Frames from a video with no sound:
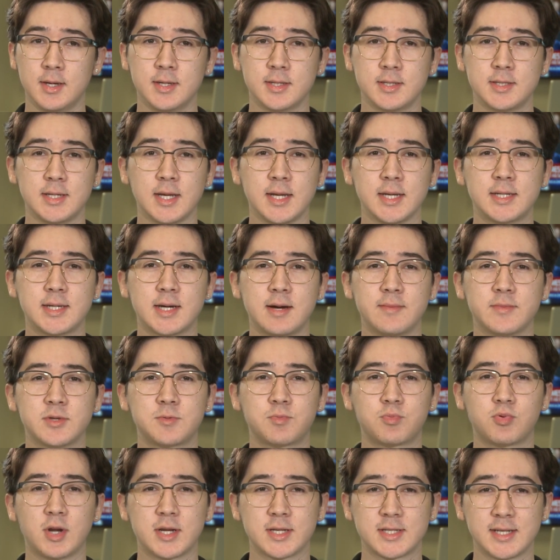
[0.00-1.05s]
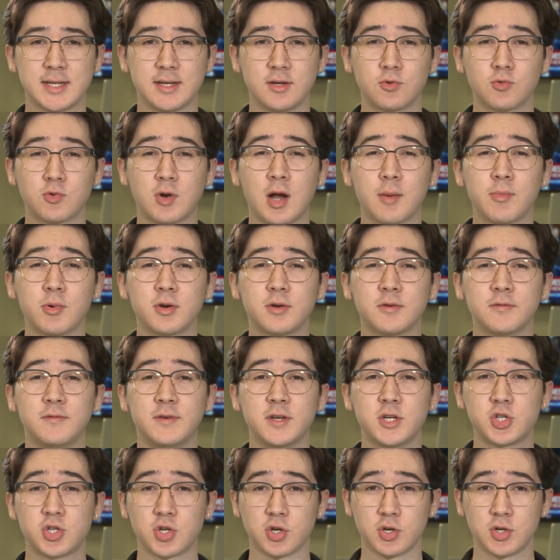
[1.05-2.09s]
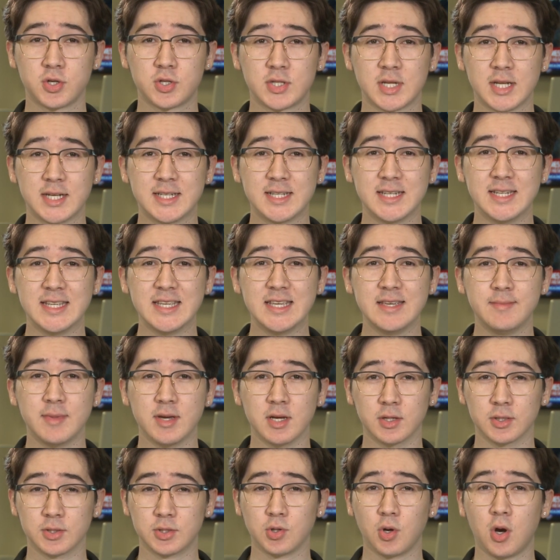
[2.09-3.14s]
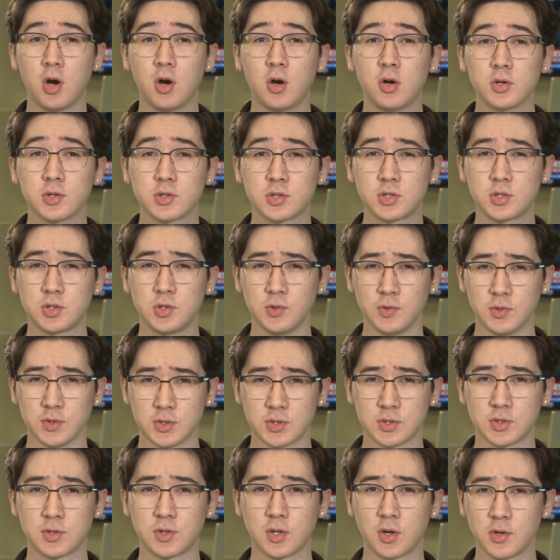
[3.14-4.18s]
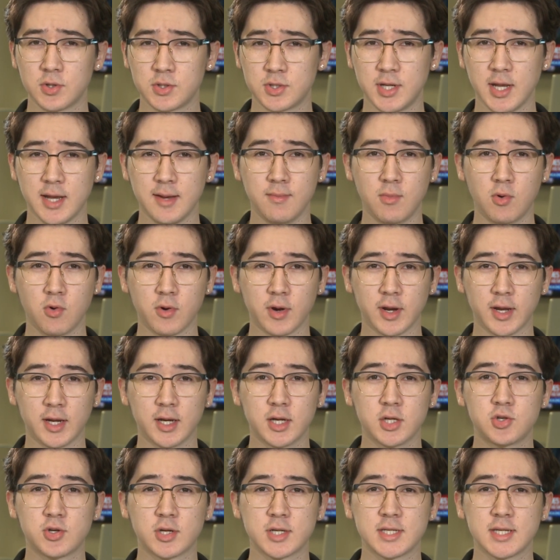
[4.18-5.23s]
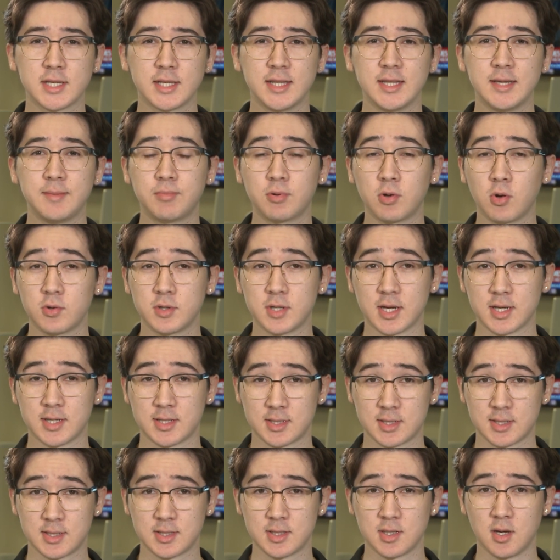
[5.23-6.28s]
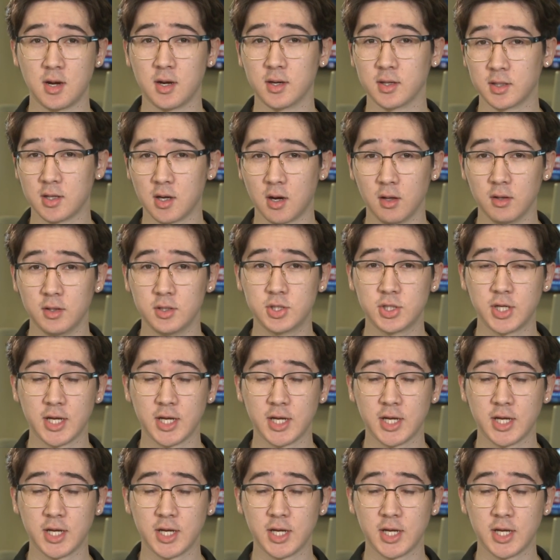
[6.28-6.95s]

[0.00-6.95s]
St. Thomas President Robert Vischer sent an email to all students Thursday morning addressing the protests on college